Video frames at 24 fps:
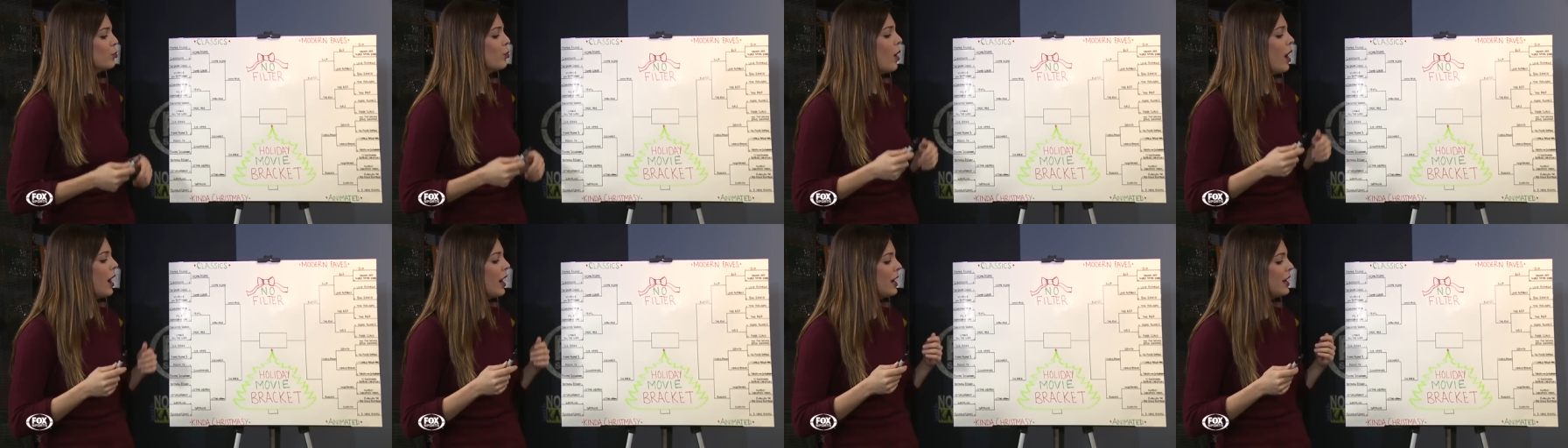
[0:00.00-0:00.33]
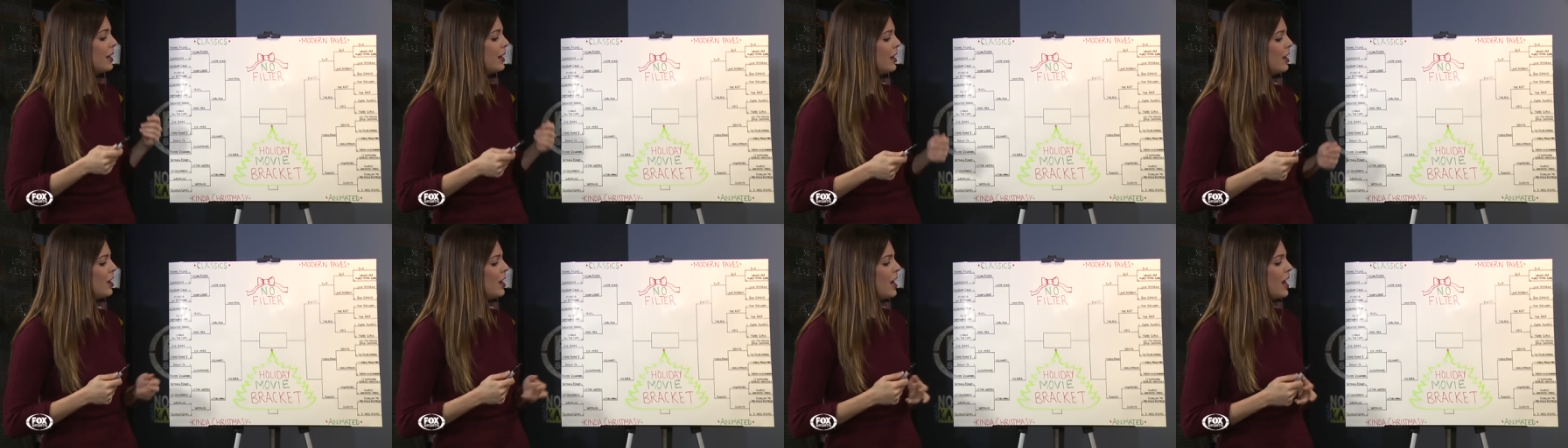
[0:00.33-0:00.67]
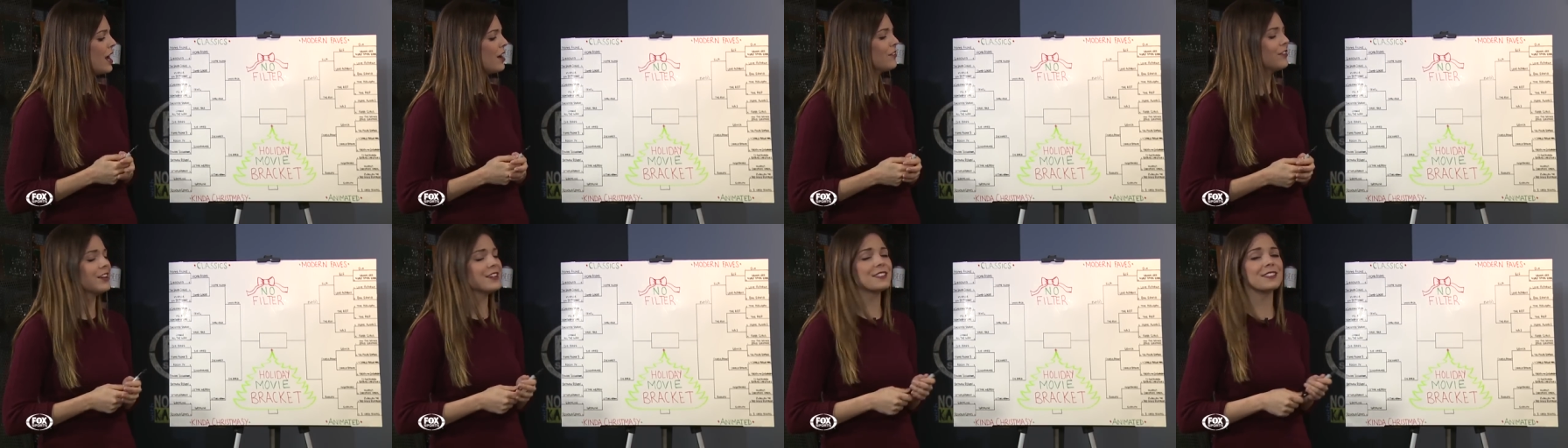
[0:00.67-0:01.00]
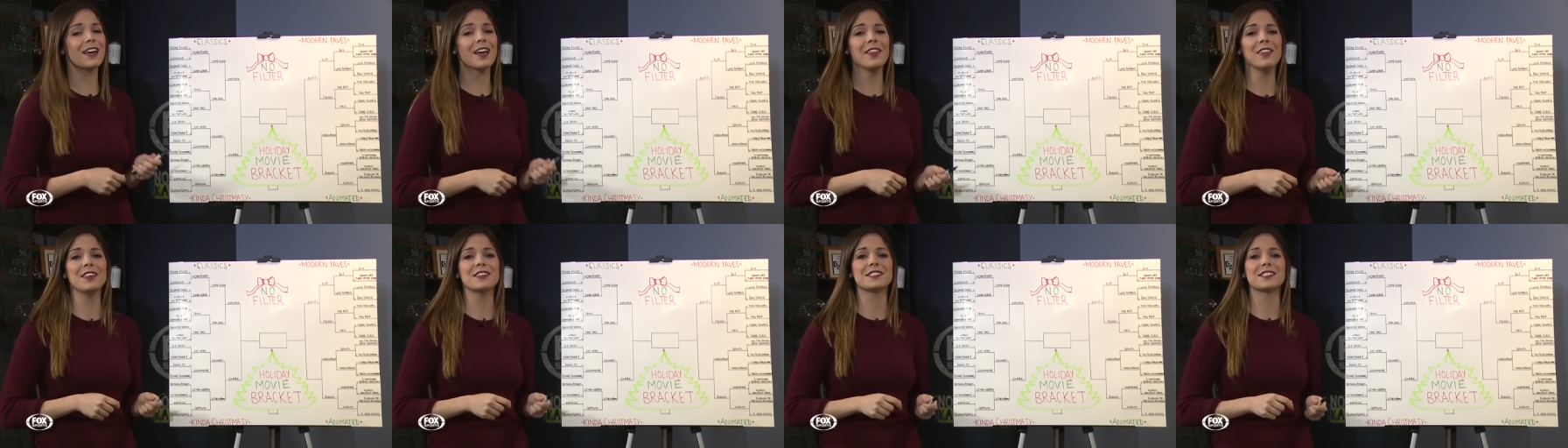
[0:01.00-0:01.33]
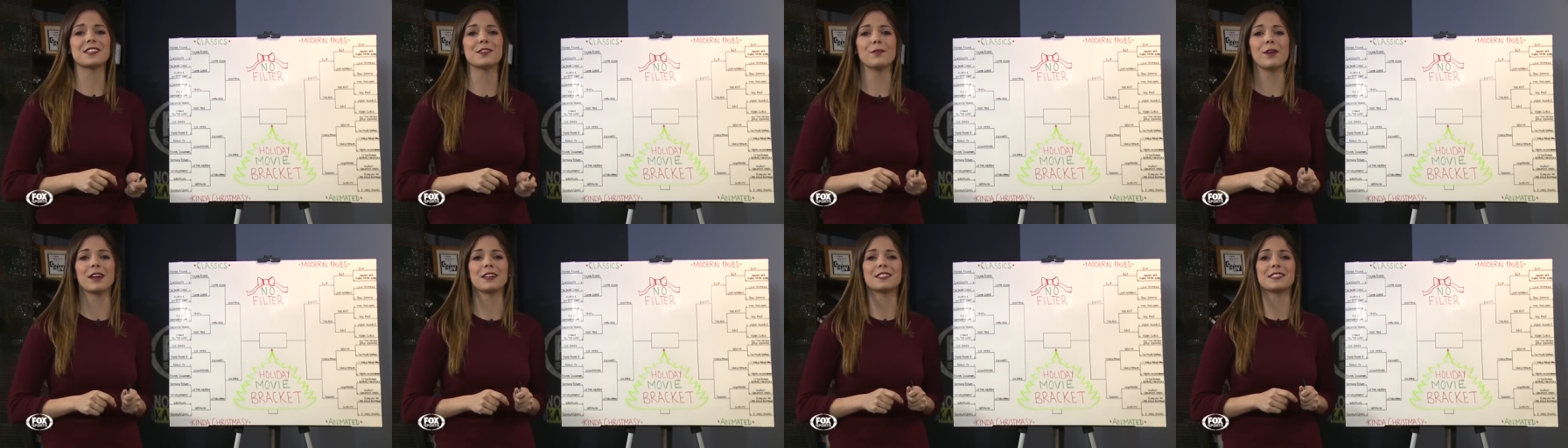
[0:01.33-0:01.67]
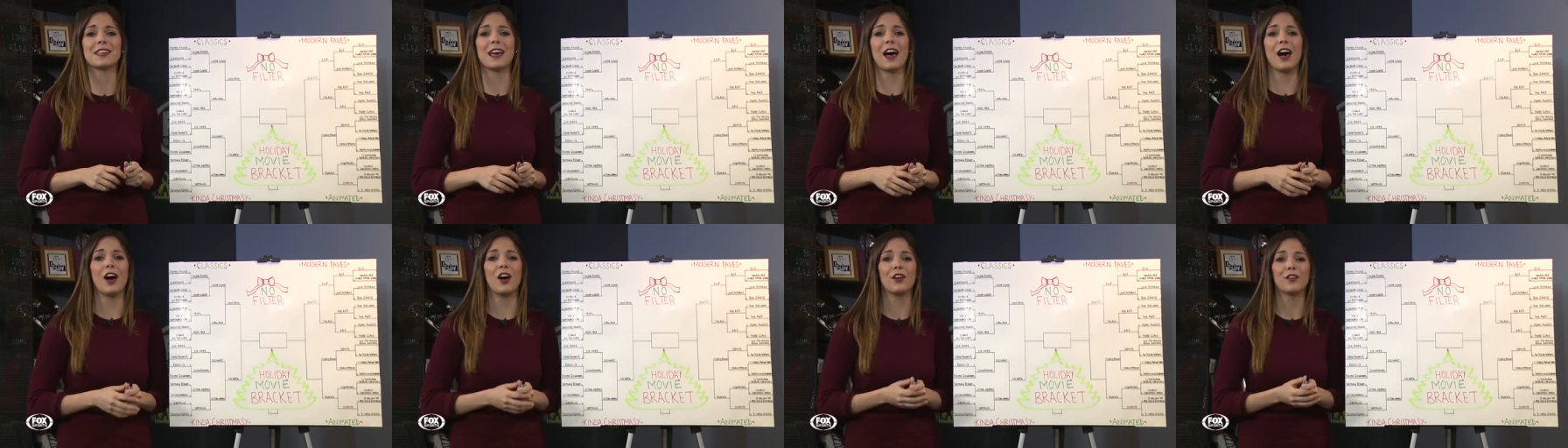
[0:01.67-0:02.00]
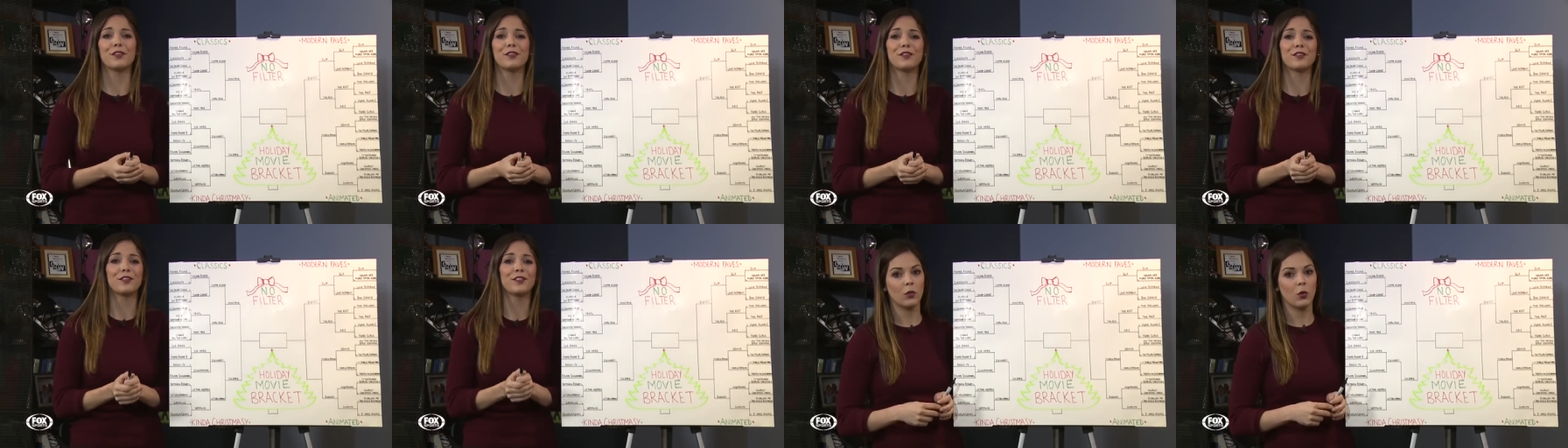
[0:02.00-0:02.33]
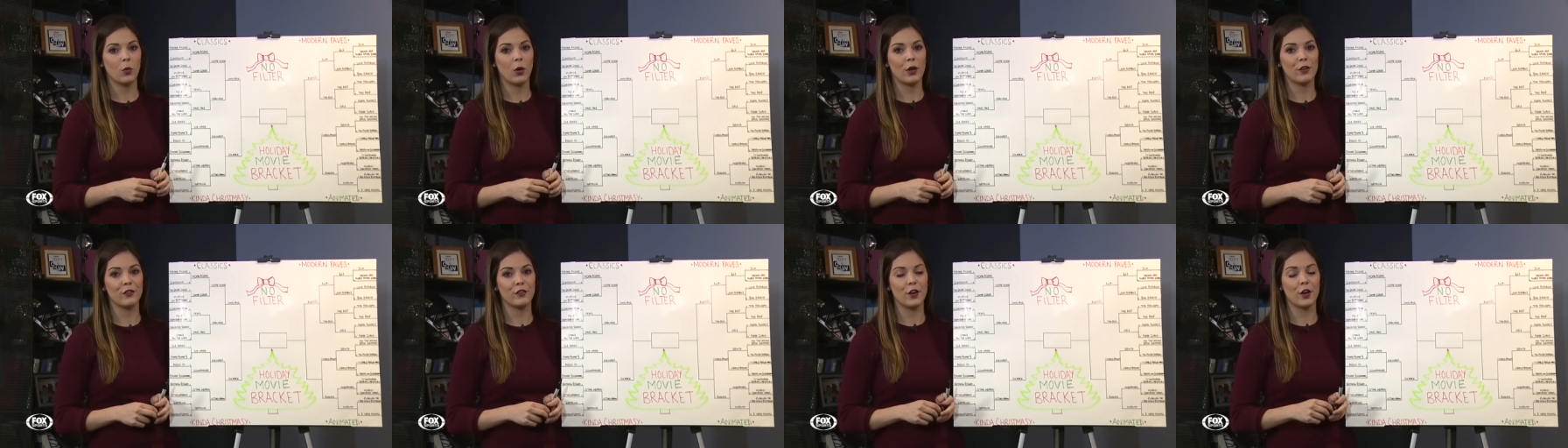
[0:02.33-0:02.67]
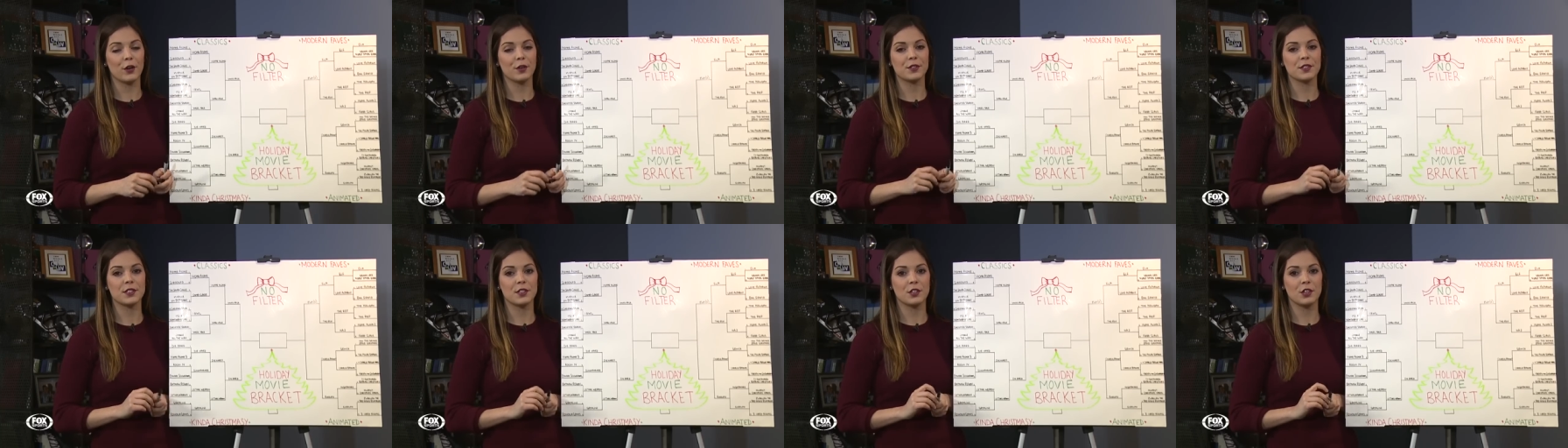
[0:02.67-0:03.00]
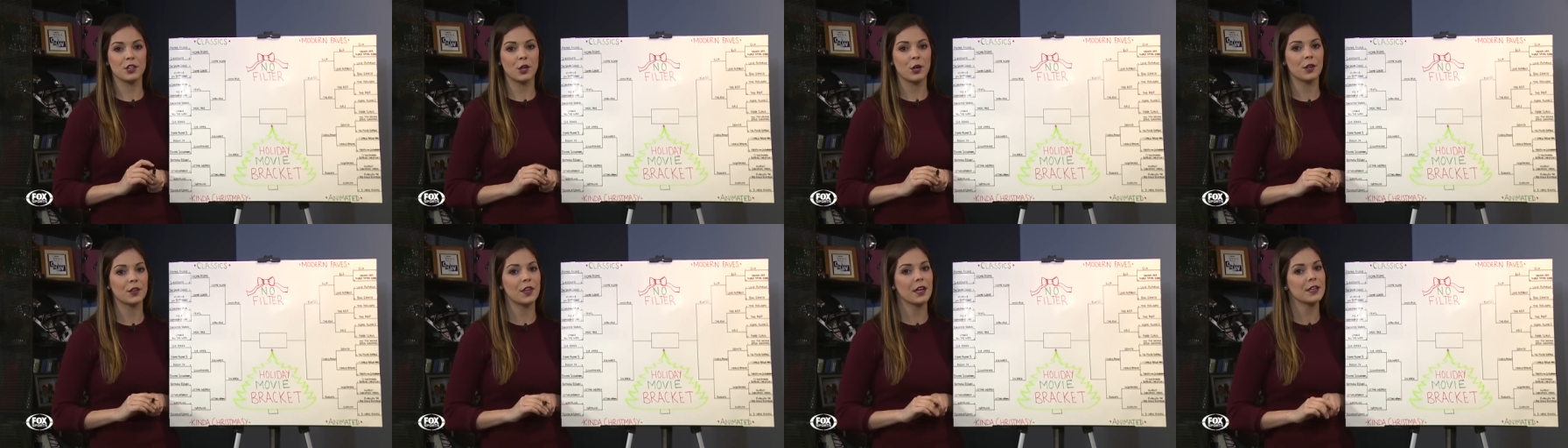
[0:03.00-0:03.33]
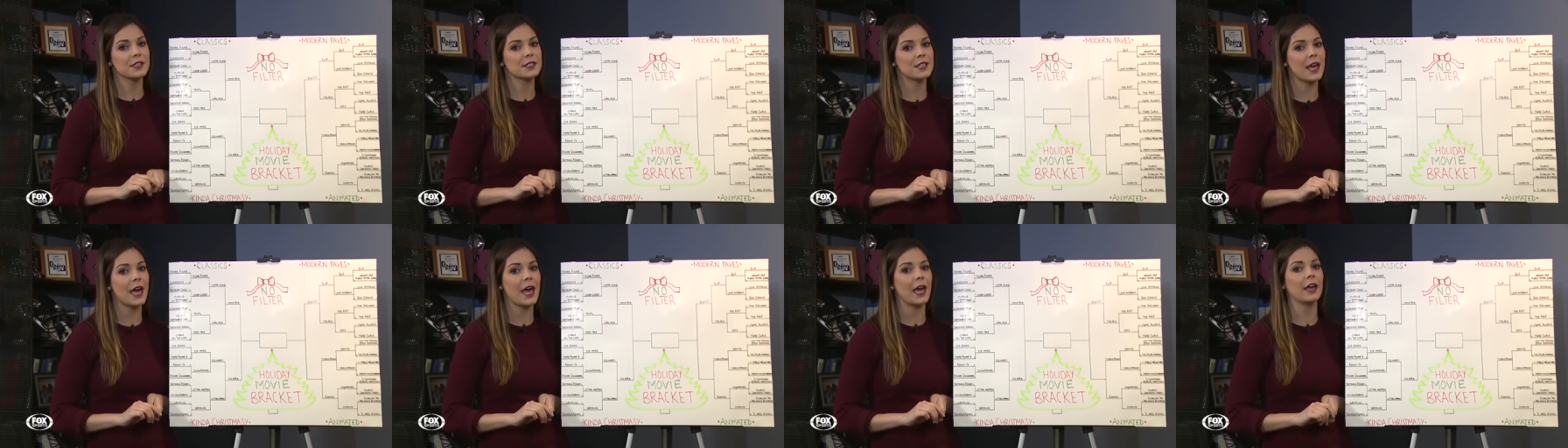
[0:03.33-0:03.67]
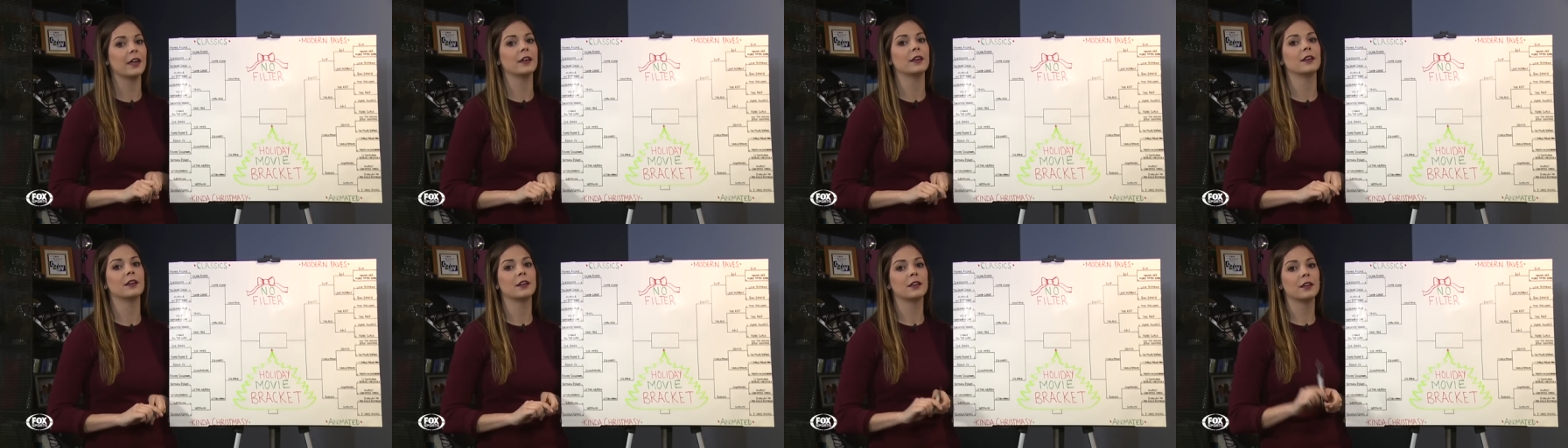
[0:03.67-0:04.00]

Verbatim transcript: Why have I done this to myself? Well, folks, you know what they say.